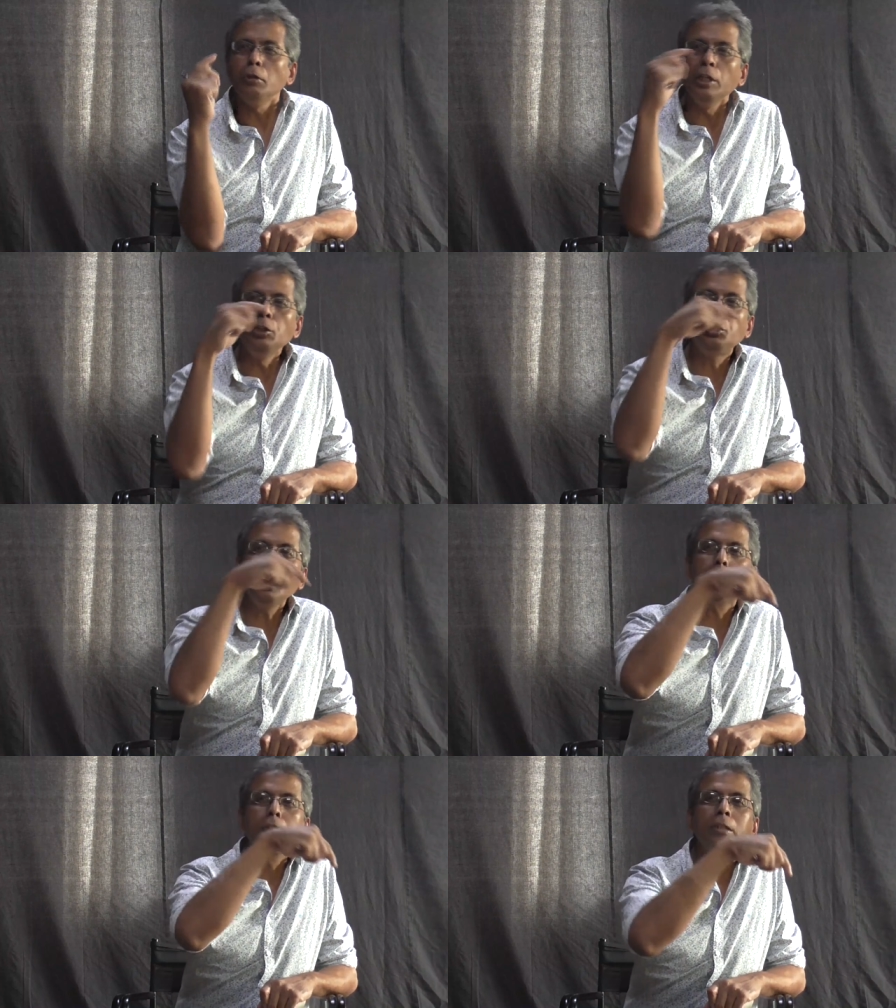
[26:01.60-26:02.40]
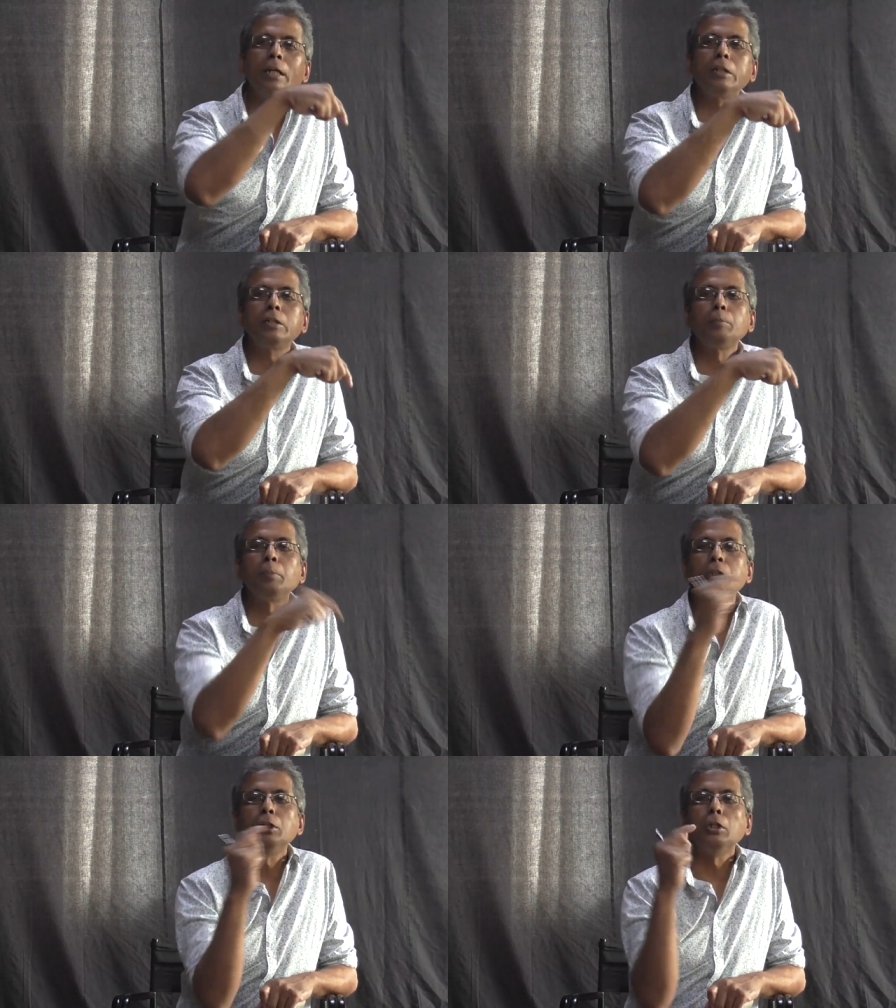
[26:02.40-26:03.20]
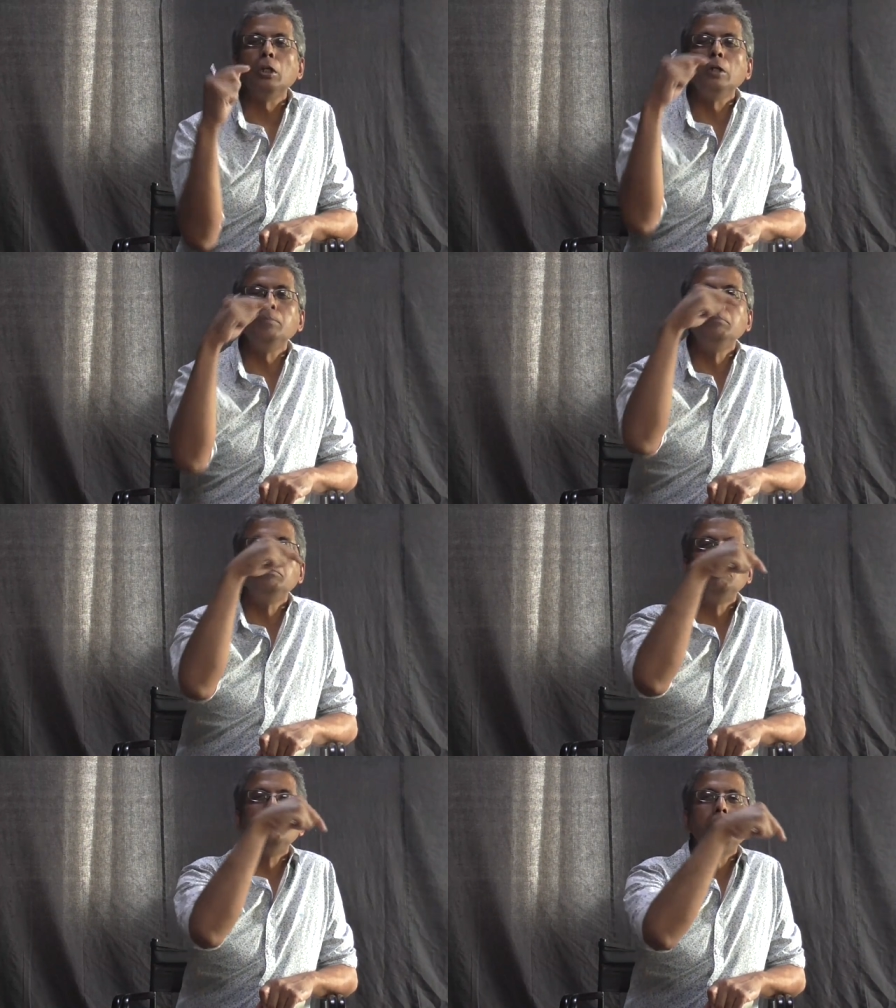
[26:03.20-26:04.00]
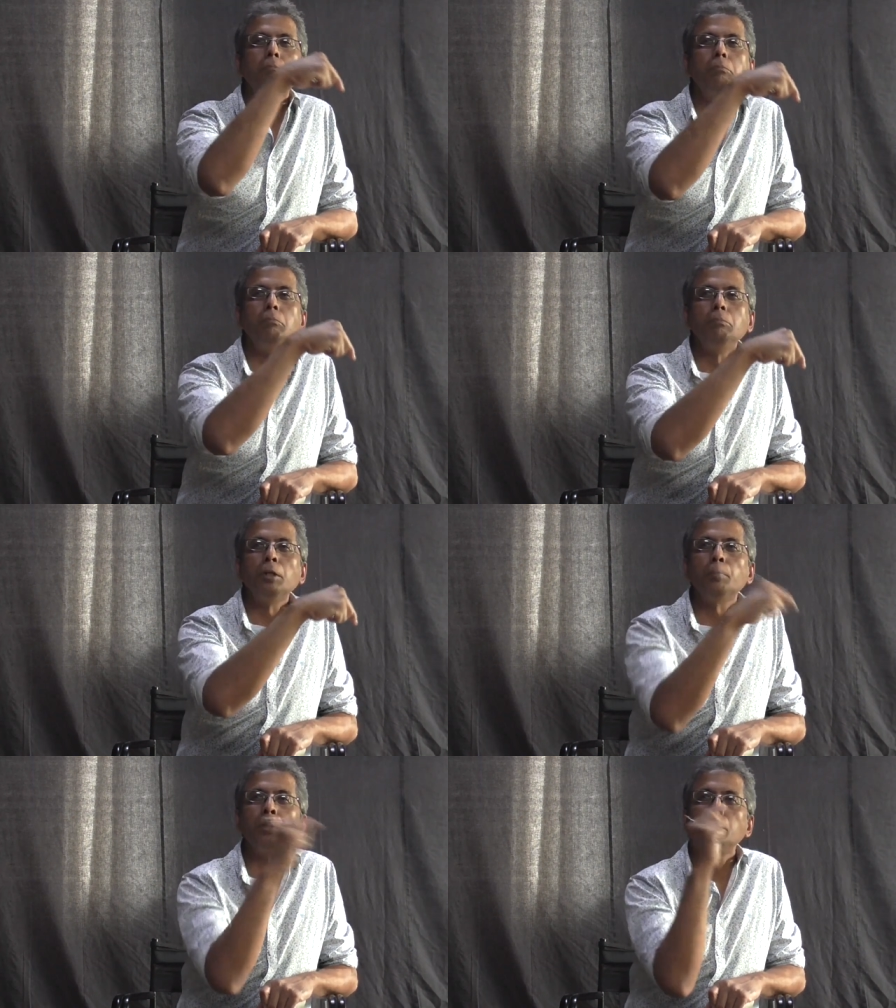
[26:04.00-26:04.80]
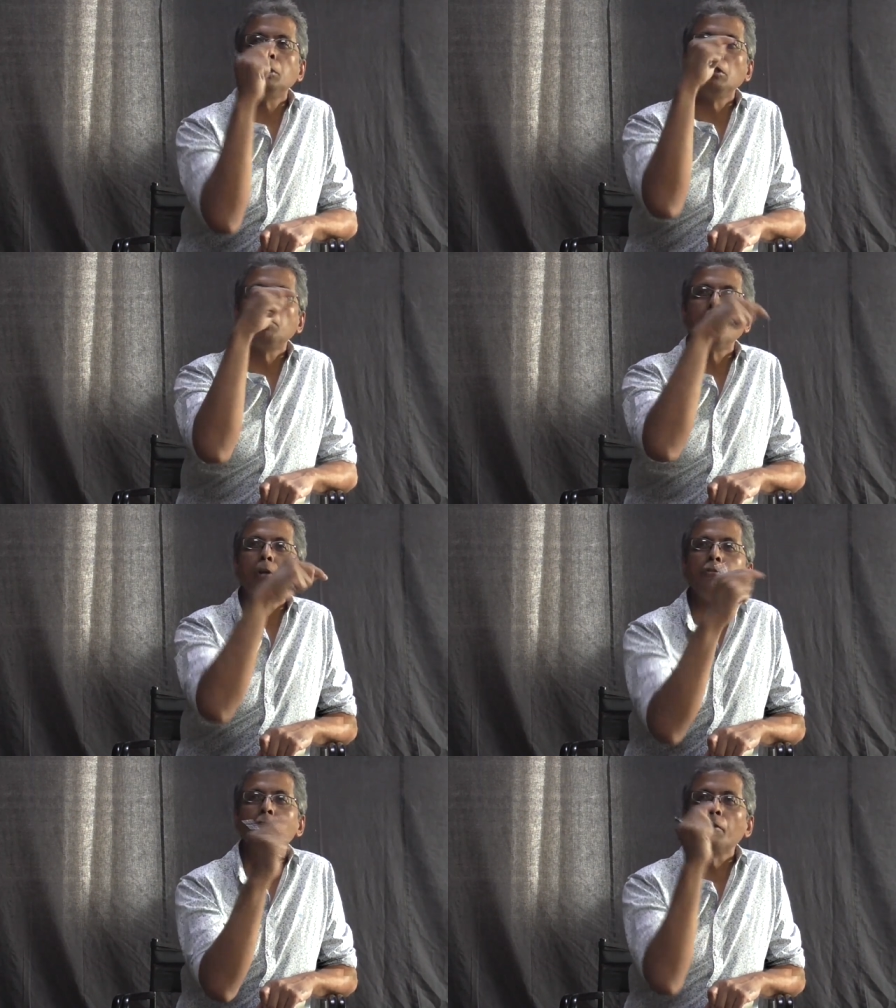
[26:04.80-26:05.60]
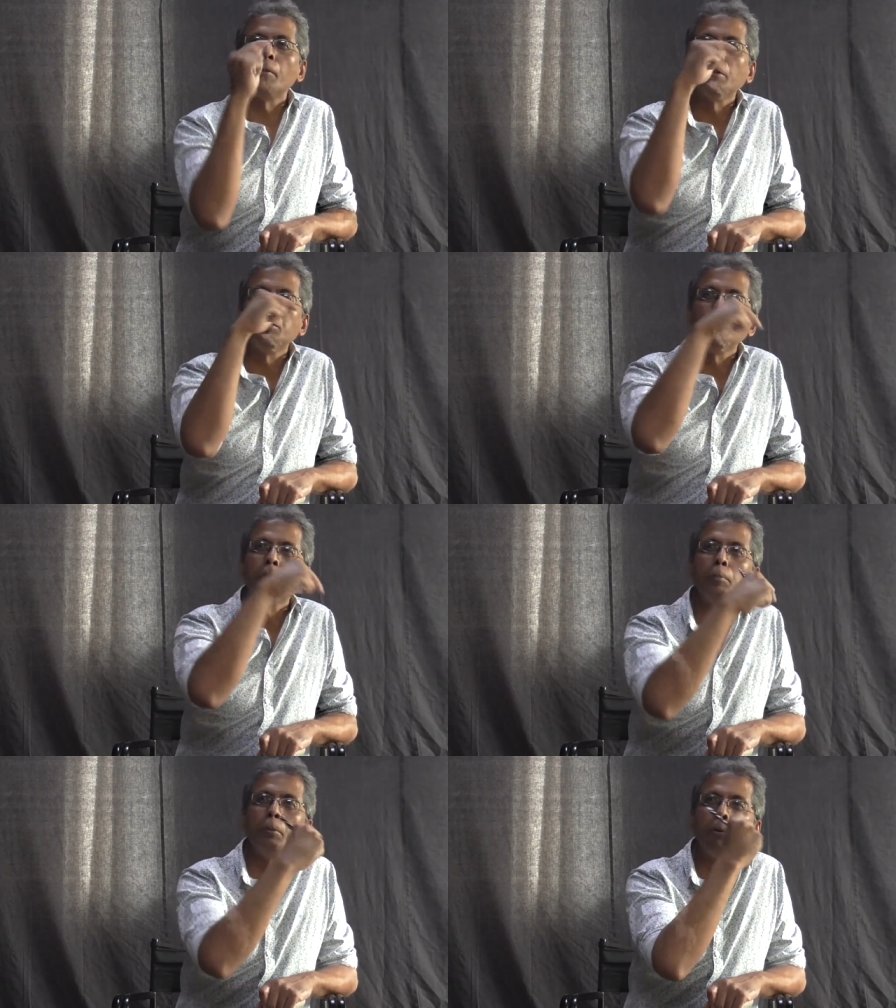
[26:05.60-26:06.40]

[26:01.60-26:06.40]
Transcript: to inject that particular, that particular policy or that particular